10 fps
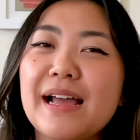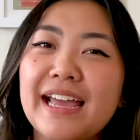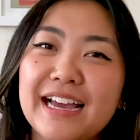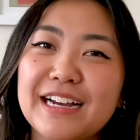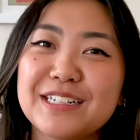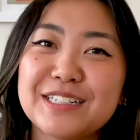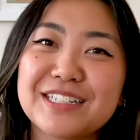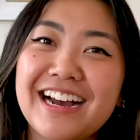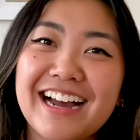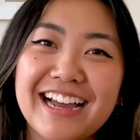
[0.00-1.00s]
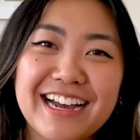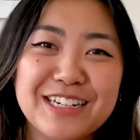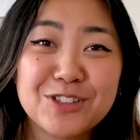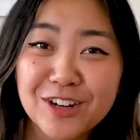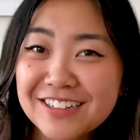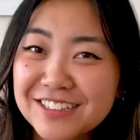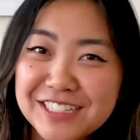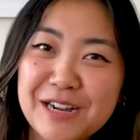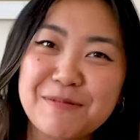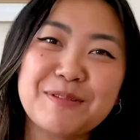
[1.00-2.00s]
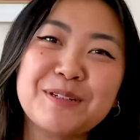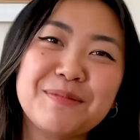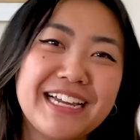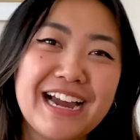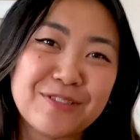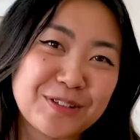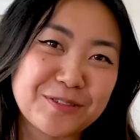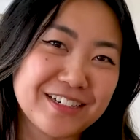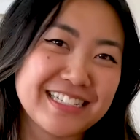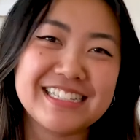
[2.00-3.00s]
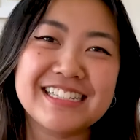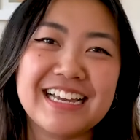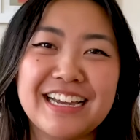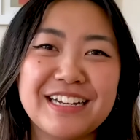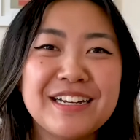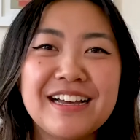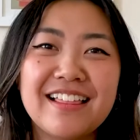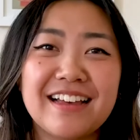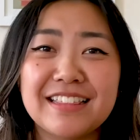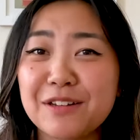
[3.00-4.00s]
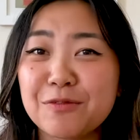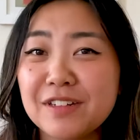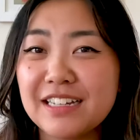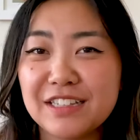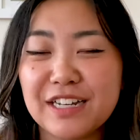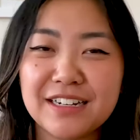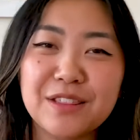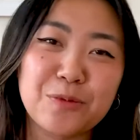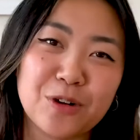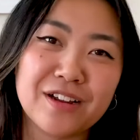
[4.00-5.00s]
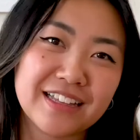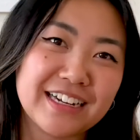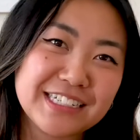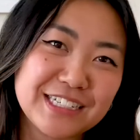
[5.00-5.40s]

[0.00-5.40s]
And I had traders come up to me afterwards and say that they really liked the work that I